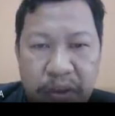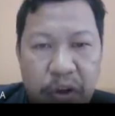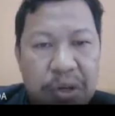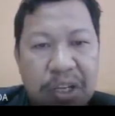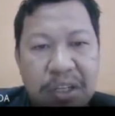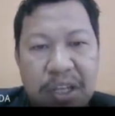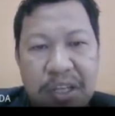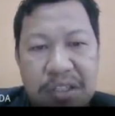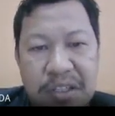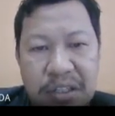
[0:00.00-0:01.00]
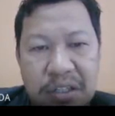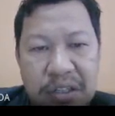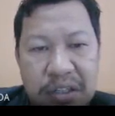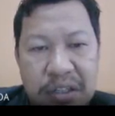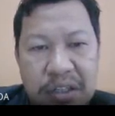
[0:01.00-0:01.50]
Normally that is the
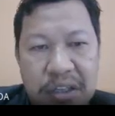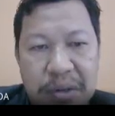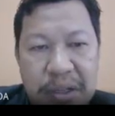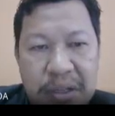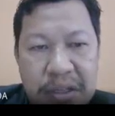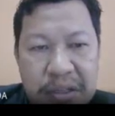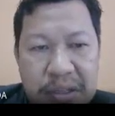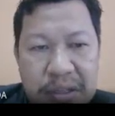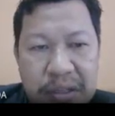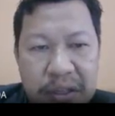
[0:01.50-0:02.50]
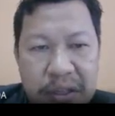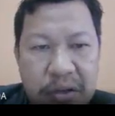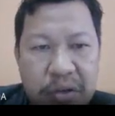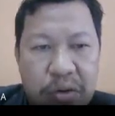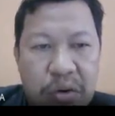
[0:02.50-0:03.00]
practice.
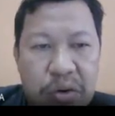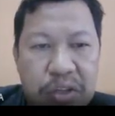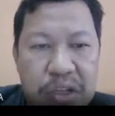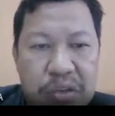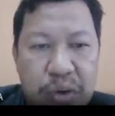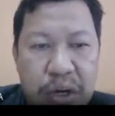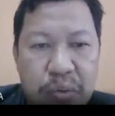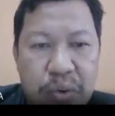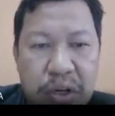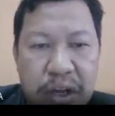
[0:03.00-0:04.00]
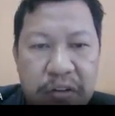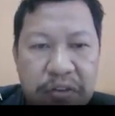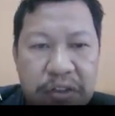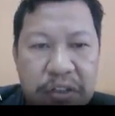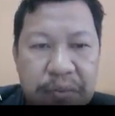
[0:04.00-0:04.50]
Or test 1 will
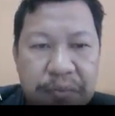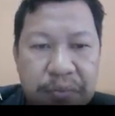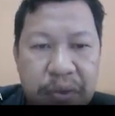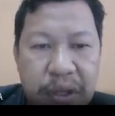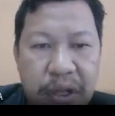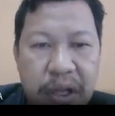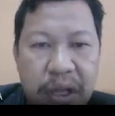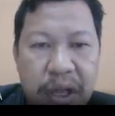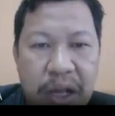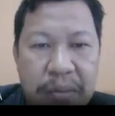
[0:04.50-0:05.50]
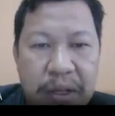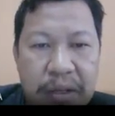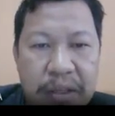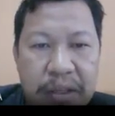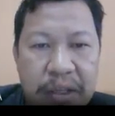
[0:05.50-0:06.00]
cover up
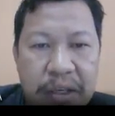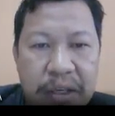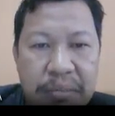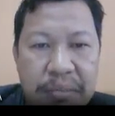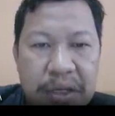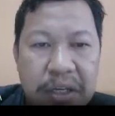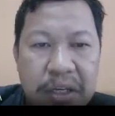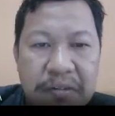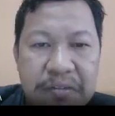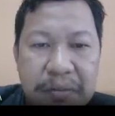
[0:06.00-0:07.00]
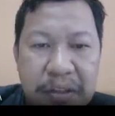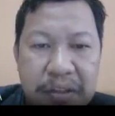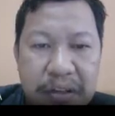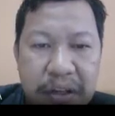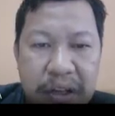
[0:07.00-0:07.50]
until middle of chapter
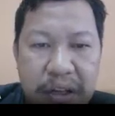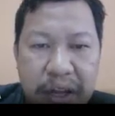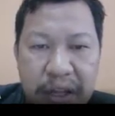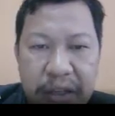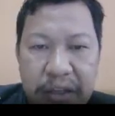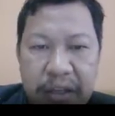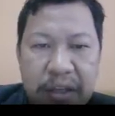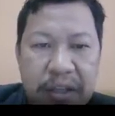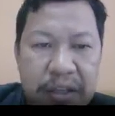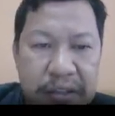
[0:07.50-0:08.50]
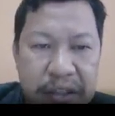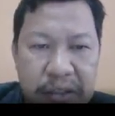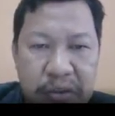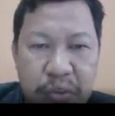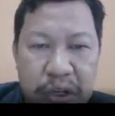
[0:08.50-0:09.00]
3, and
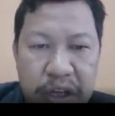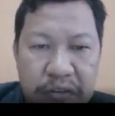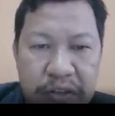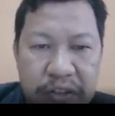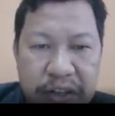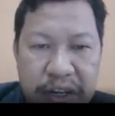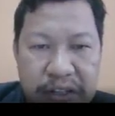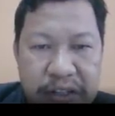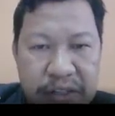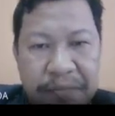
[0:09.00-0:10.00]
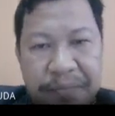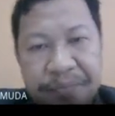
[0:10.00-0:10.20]
test 2 will cover the rest.